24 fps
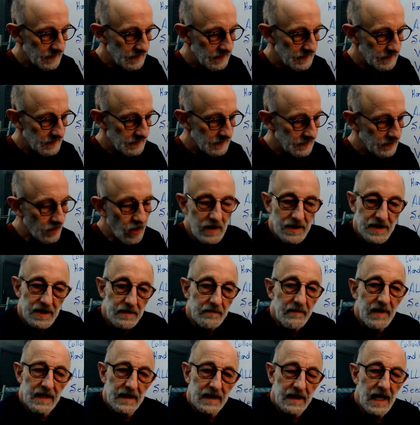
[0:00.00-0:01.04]
causing me
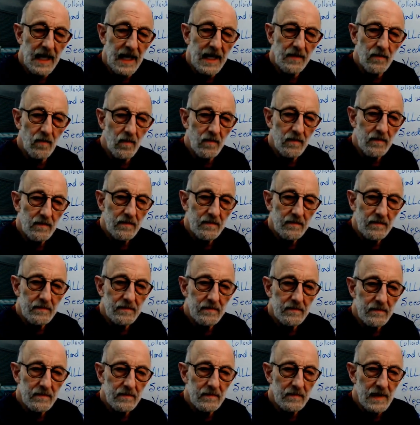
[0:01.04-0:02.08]
to gain
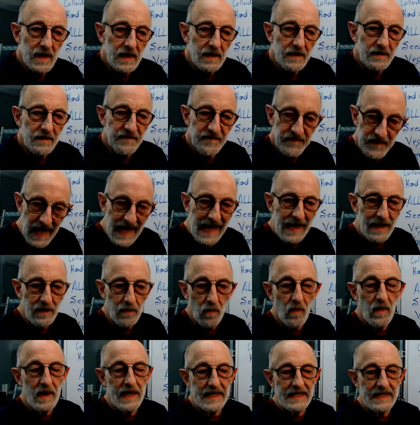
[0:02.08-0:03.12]
fat
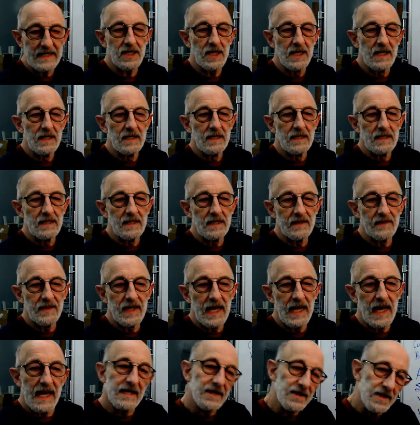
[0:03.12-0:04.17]
weight
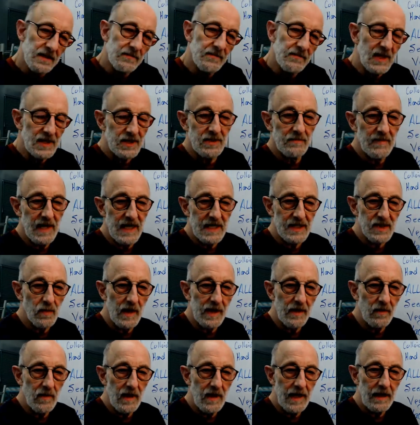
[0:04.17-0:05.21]
as the muscle mass went
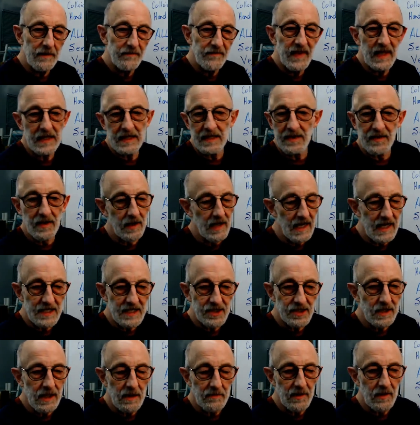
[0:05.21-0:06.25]
away. And then in the last
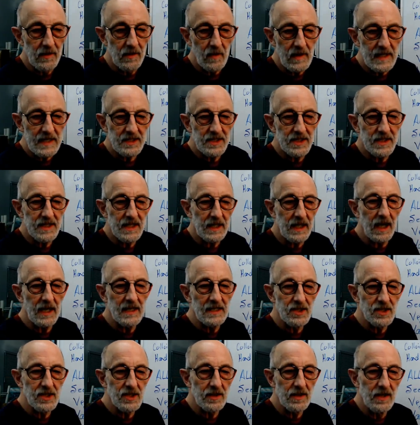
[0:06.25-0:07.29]
couple of weeks of the
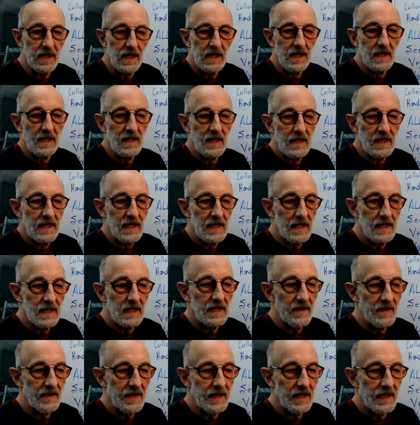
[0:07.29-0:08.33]
cancer,
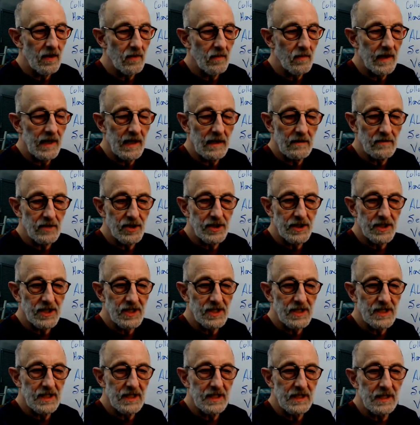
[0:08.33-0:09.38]
when I was just
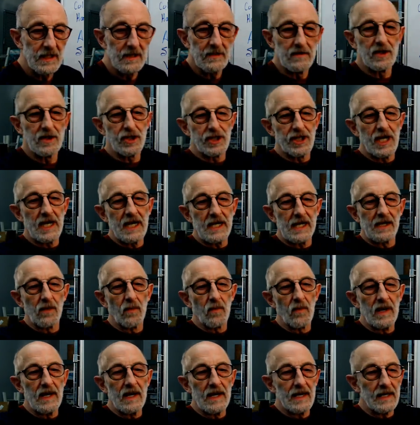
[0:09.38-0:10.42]
a shaking
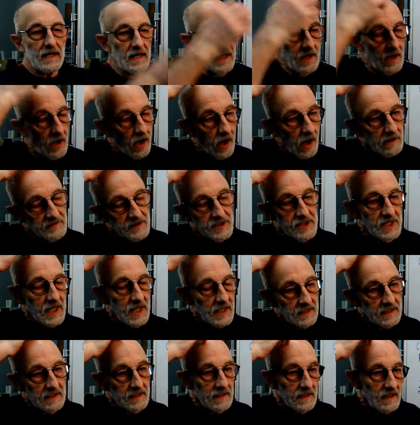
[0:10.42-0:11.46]
wreck, all of a
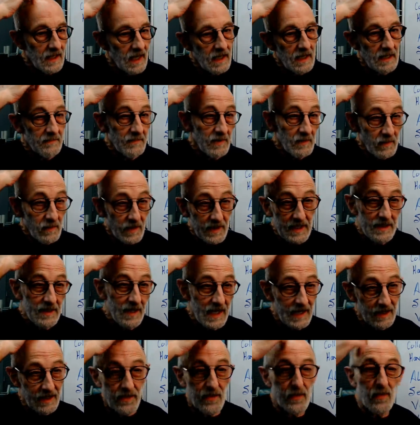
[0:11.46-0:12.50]
sudden, within
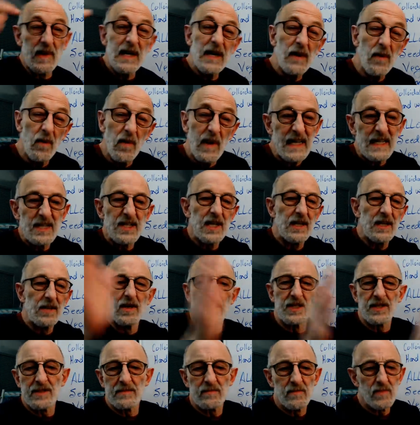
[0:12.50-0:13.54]
like 3 weeks, I
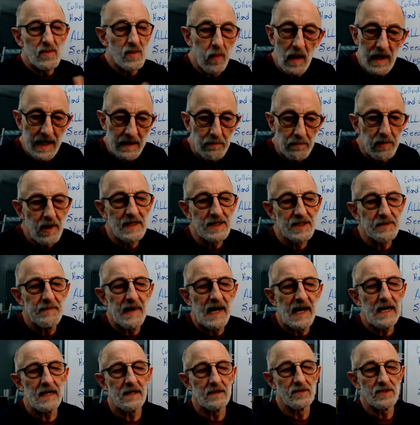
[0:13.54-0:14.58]
lost 20 plus
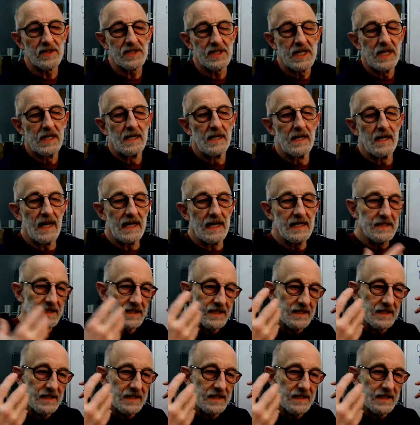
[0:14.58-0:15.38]
pounds as